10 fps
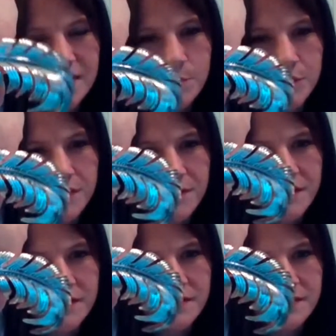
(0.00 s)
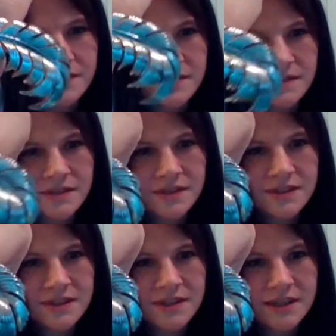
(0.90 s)
That's pretty, right?
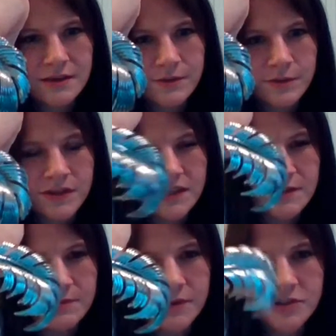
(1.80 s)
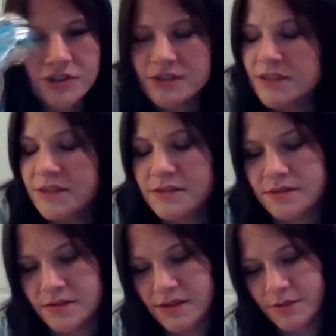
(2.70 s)
If only it functioned.
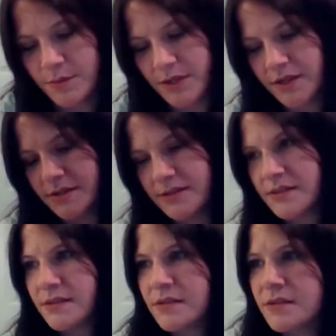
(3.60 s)
That would be nice.